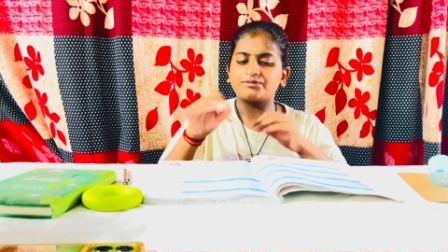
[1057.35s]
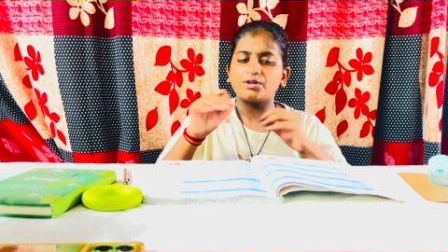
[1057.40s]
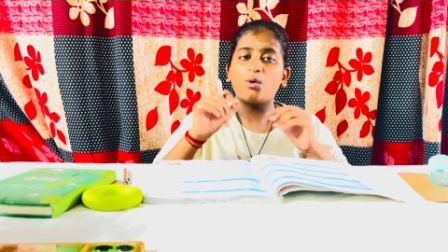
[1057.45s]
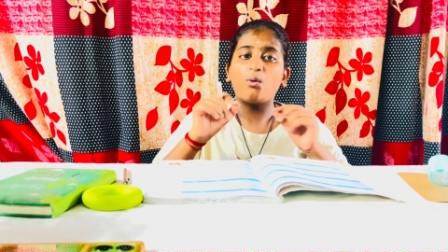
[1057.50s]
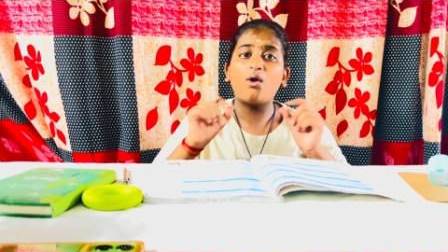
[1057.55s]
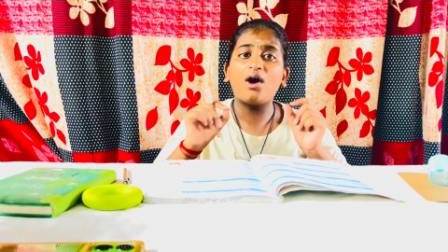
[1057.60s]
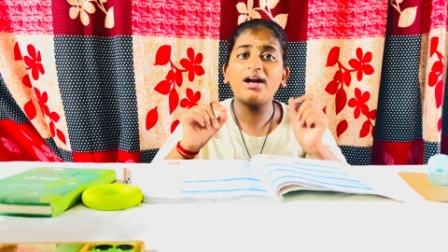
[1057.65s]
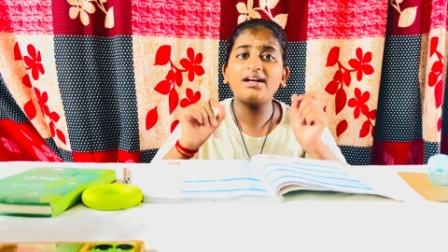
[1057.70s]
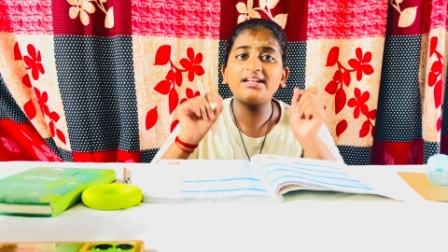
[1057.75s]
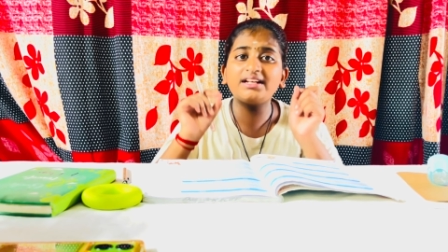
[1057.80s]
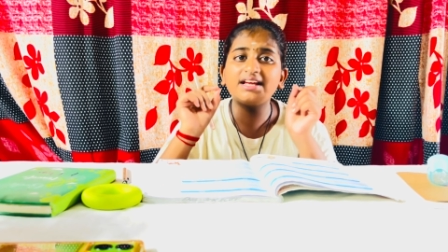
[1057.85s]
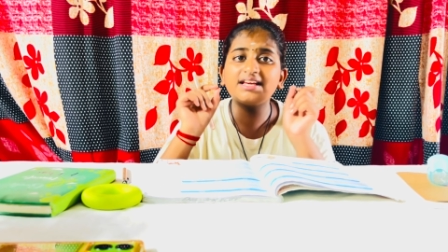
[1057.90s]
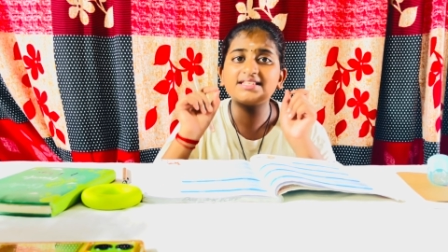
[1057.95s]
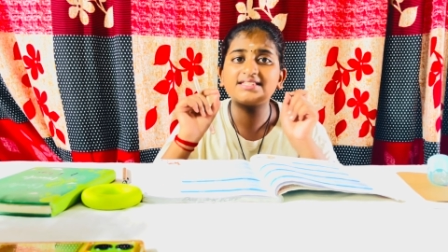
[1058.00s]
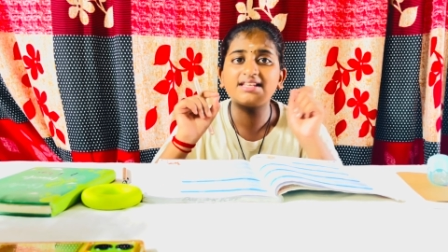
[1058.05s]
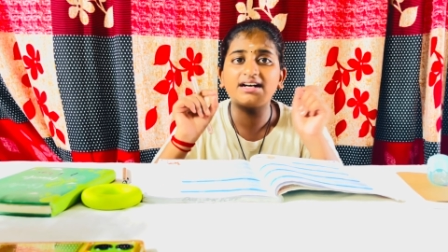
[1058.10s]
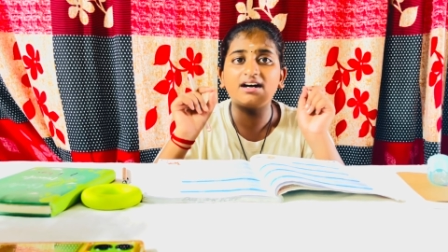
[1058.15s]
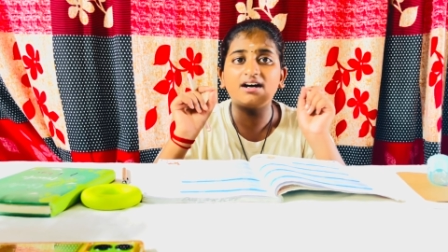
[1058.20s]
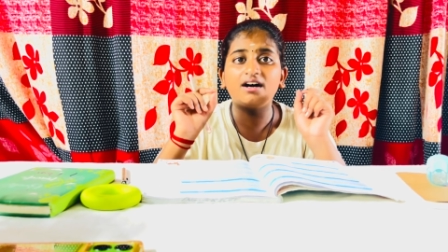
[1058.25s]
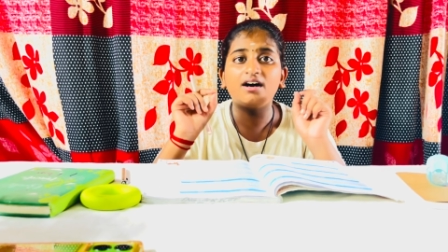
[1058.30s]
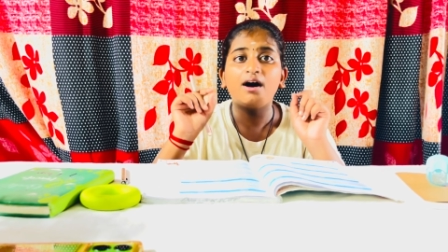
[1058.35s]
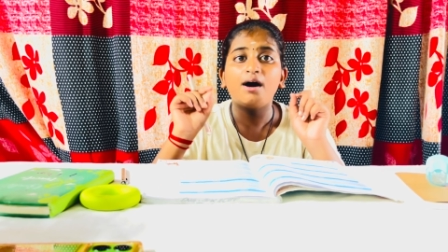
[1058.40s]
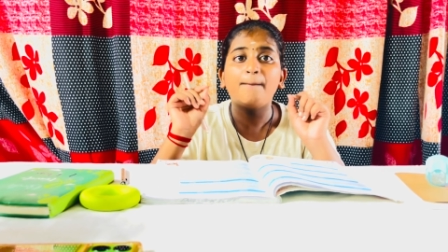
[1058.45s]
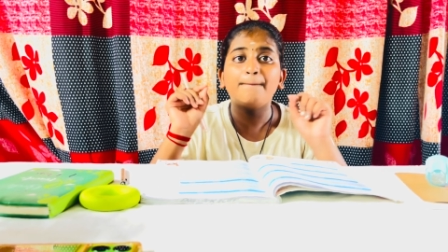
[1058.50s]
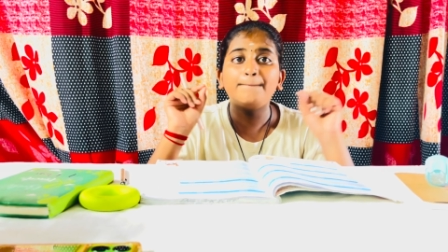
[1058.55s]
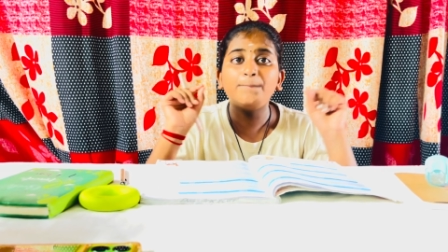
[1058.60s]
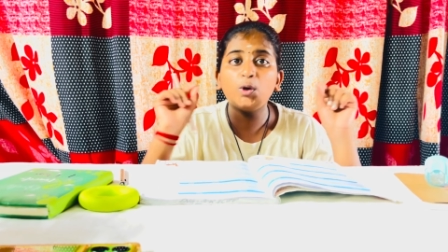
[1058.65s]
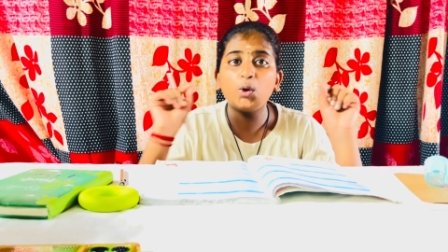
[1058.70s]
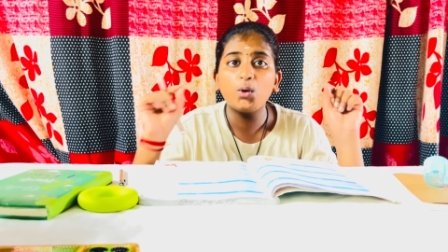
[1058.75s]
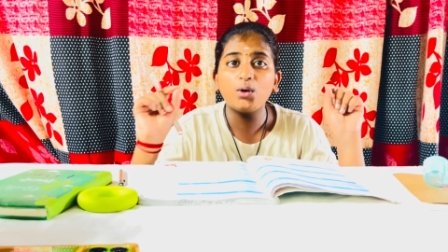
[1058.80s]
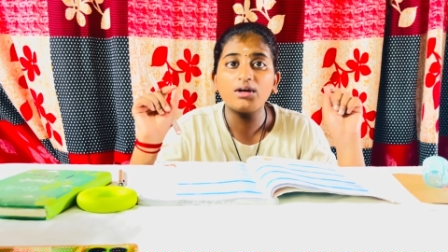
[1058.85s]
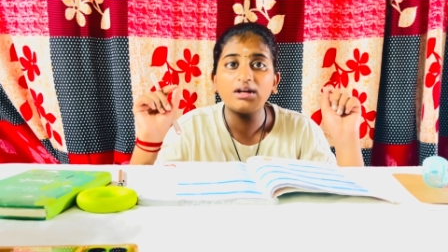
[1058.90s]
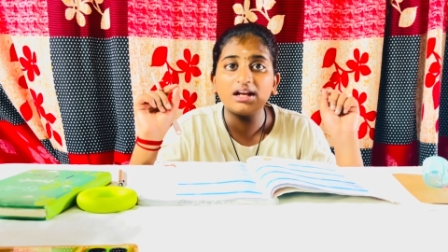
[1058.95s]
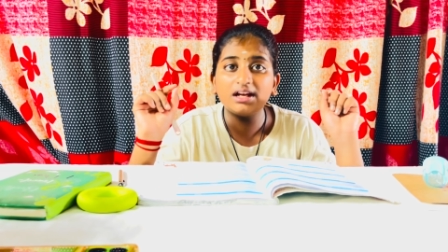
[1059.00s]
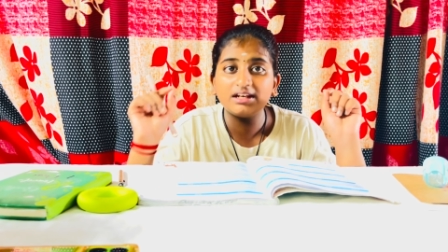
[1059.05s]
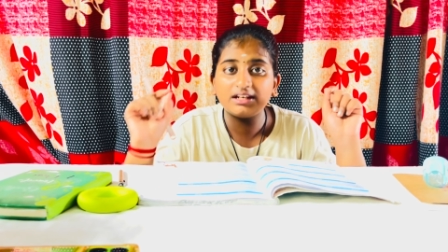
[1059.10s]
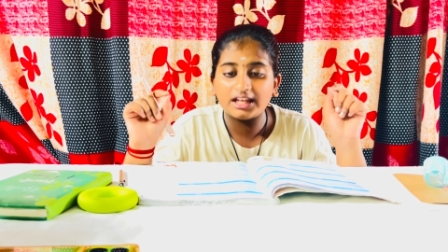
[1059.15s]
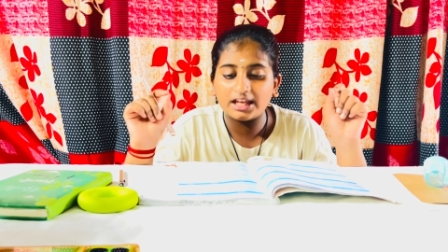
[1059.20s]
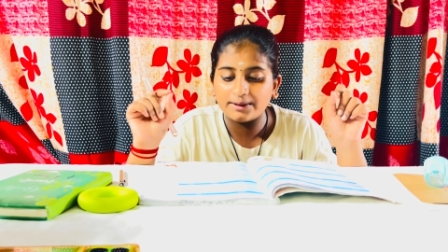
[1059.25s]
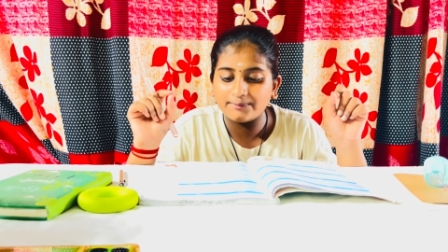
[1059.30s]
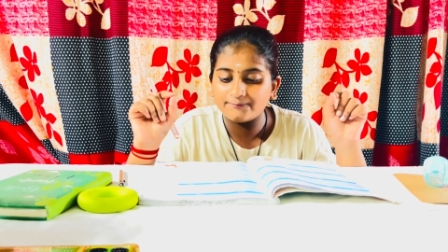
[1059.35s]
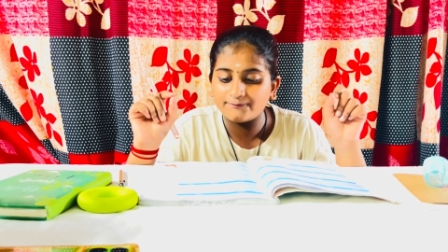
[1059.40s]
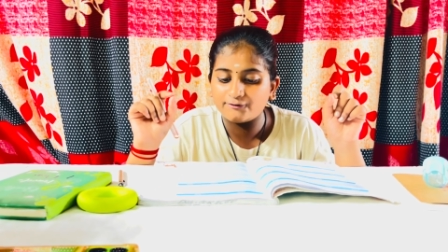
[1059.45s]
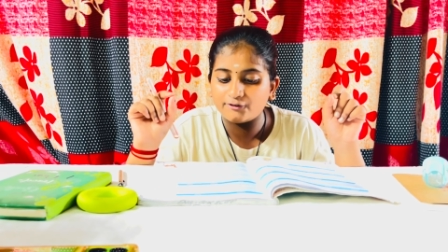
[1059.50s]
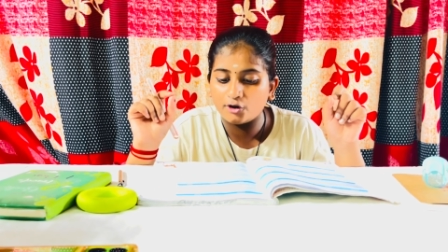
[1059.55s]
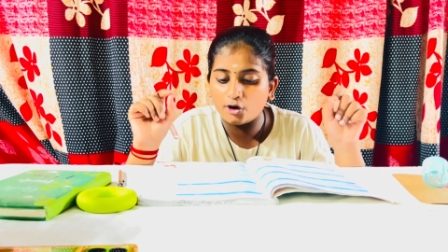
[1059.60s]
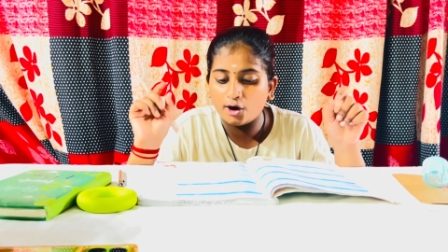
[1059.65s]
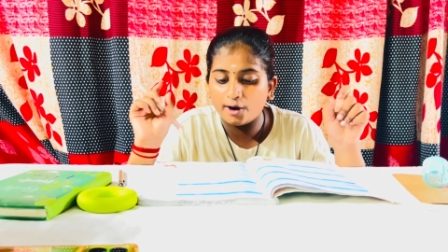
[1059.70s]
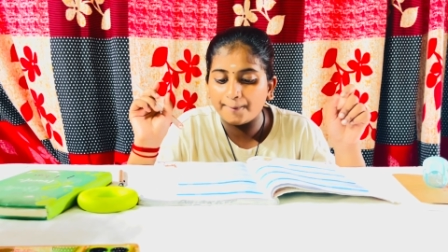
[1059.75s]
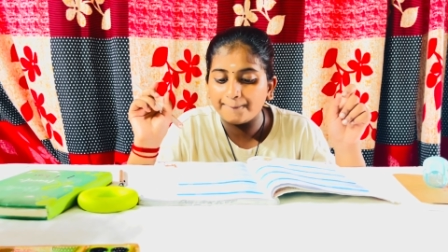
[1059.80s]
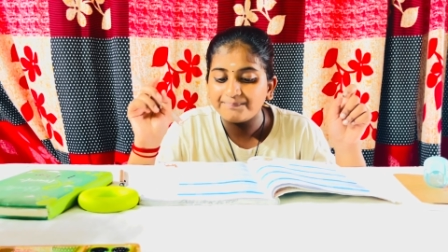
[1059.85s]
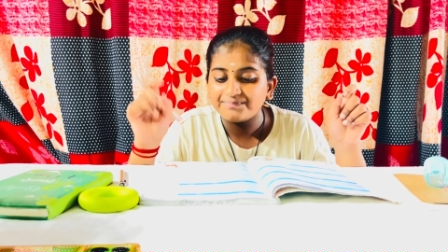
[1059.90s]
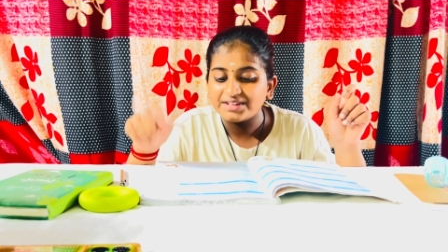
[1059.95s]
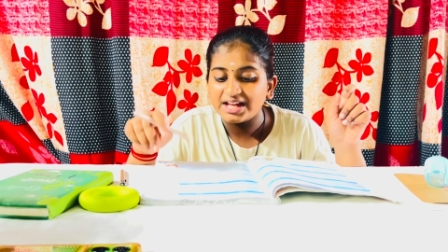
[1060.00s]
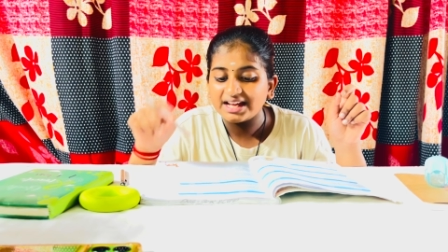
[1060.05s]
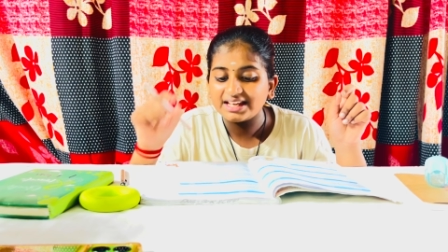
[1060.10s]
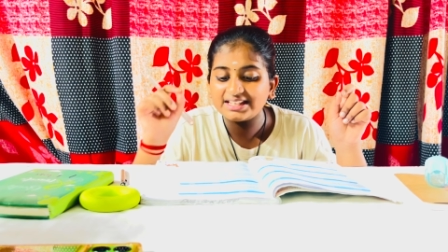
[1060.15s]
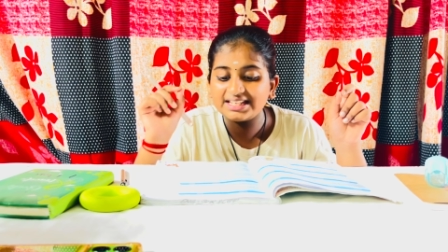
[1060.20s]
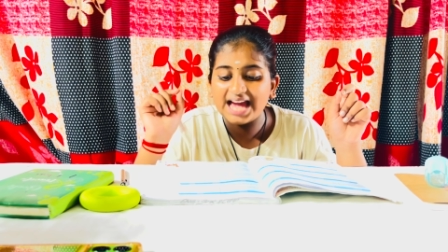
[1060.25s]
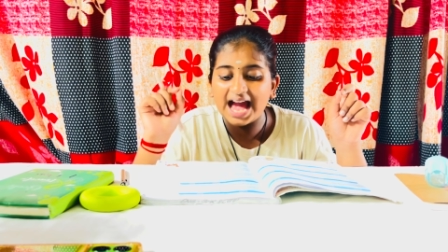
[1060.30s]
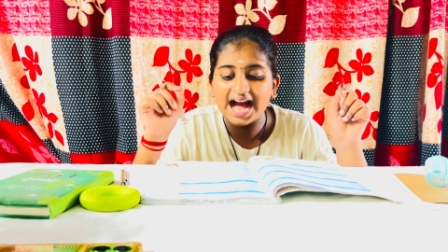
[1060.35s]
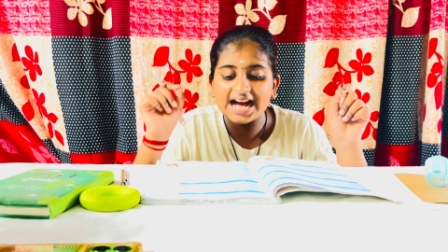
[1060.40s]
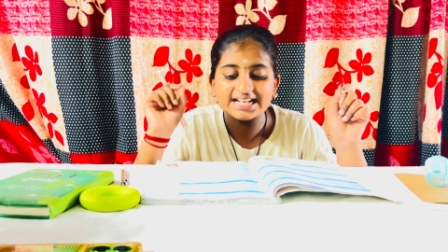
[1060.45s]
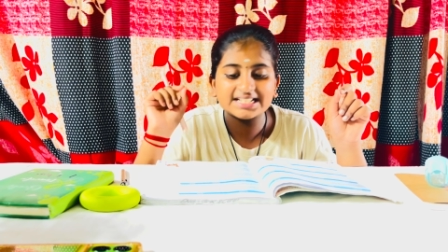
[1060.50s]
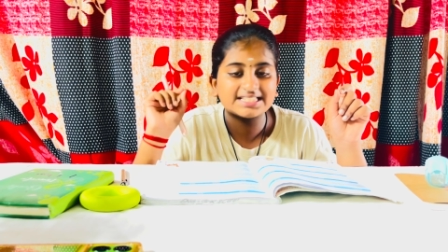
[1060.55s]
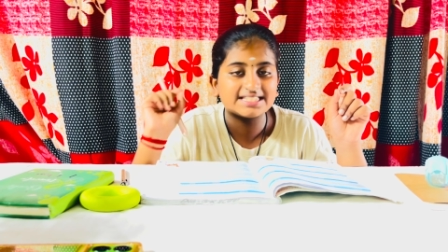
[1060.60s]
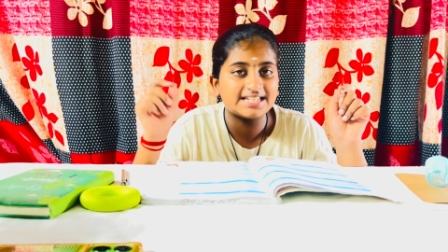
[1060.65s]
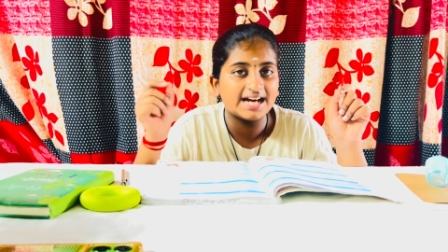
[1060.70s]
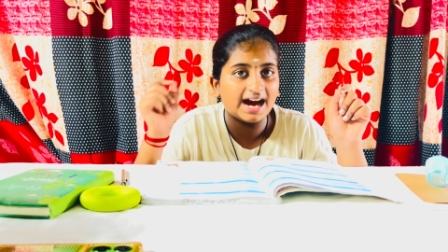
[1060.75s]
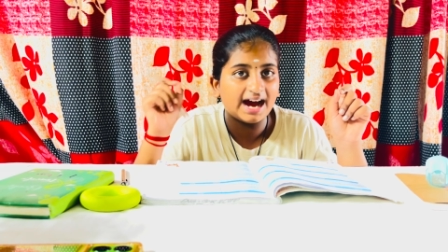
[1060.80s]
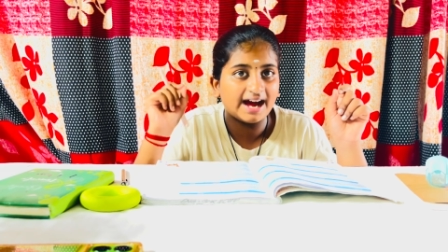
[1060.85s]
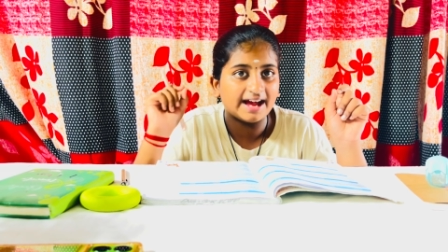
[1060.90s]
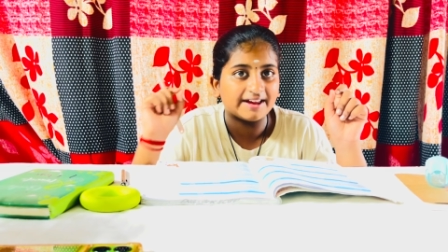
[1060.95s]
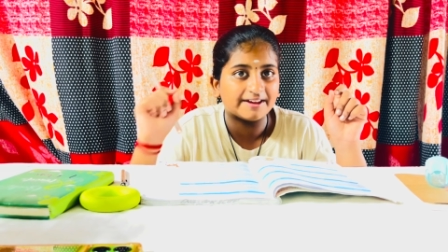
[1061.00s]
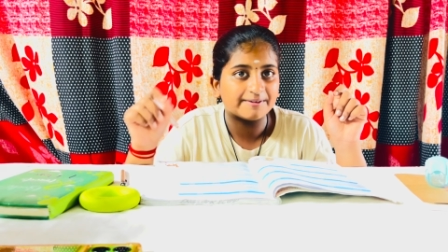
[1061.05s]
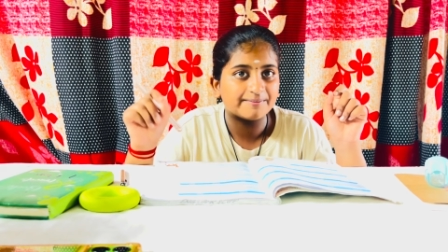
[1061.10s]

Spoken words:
what is the plural name for cacti?